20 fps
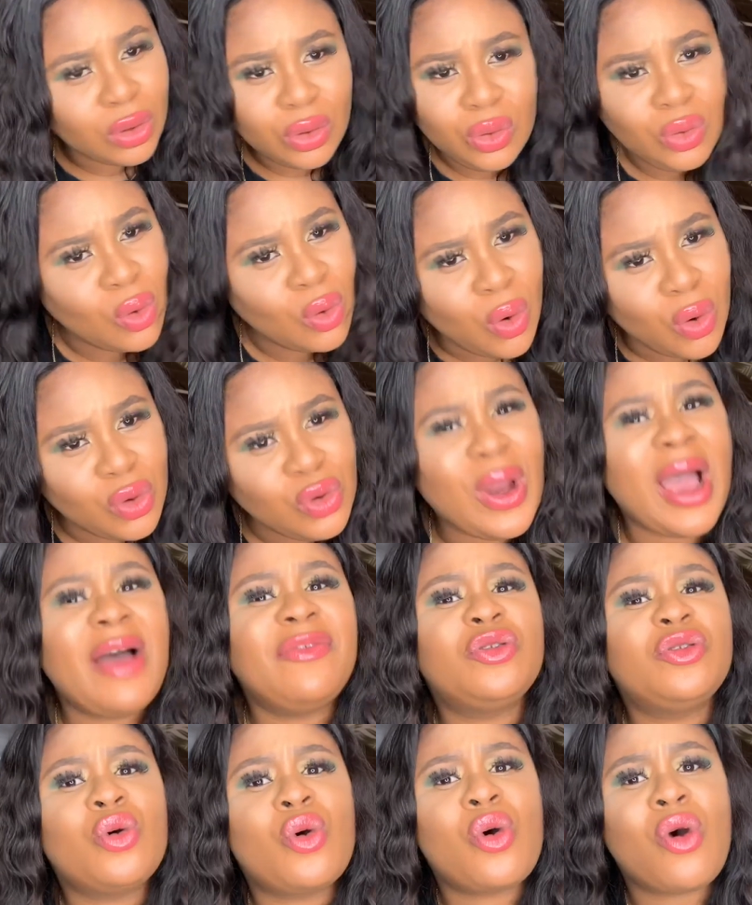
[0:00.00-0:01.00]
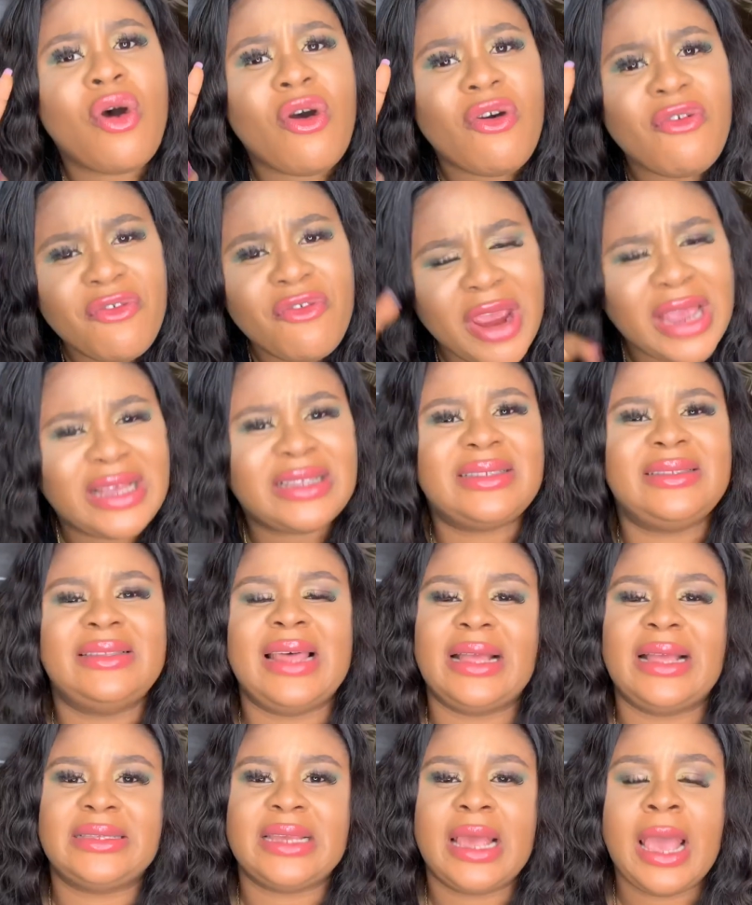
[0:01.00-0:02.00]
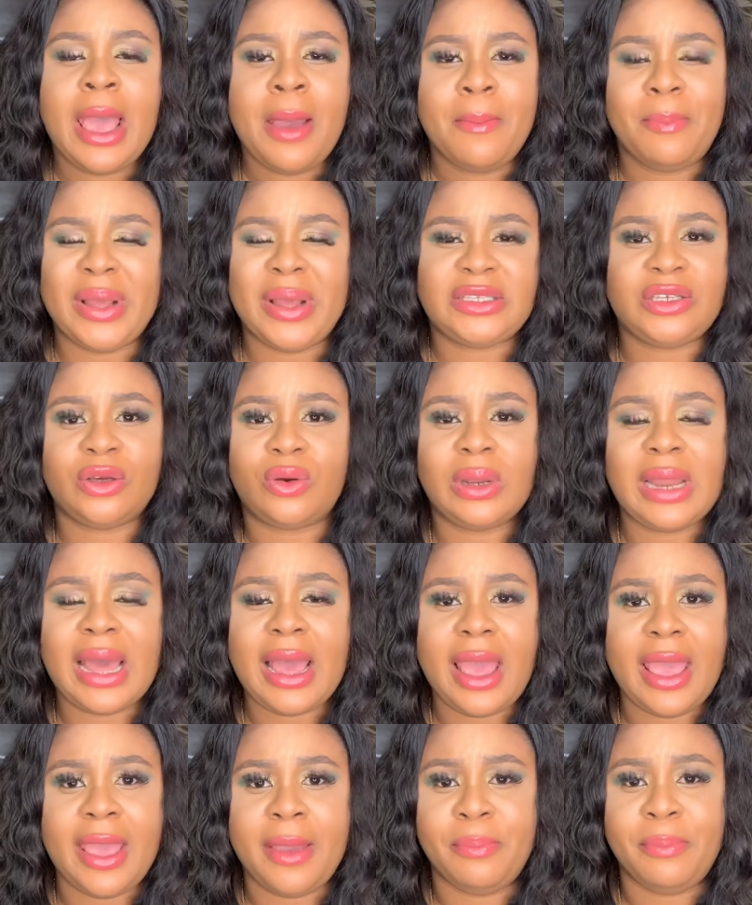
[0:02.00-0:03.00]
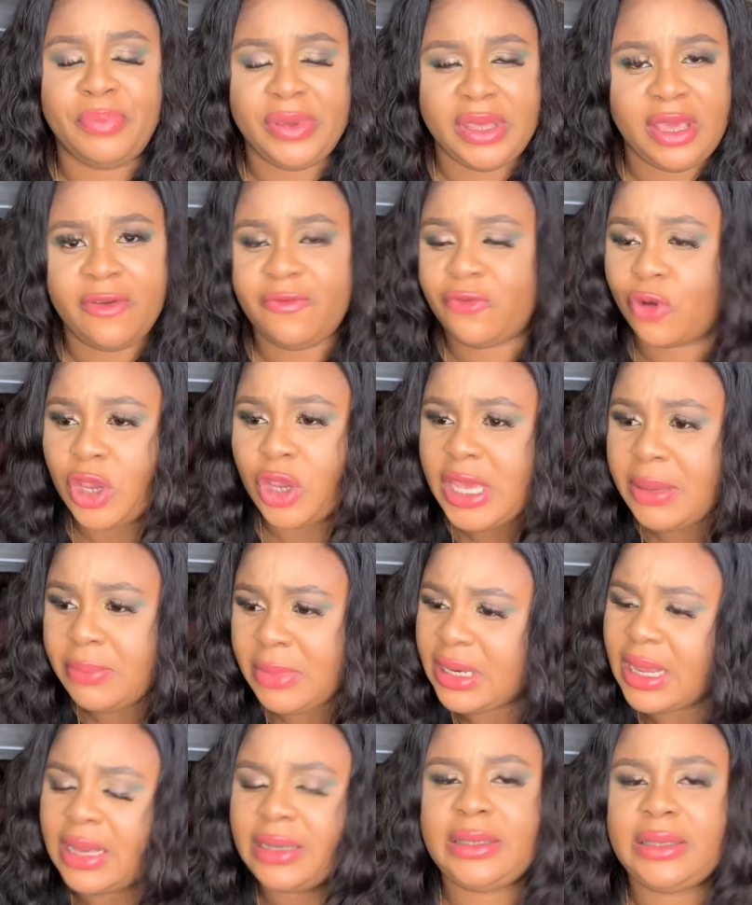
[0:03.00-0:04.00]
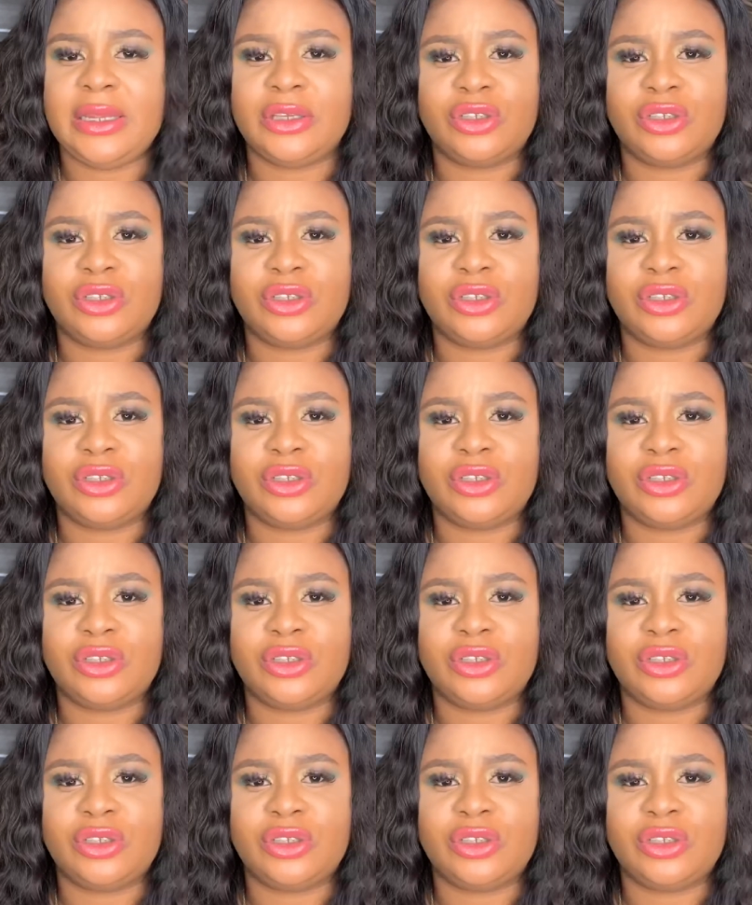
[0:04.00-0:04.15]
no, you have to correct that particular behavior immediately,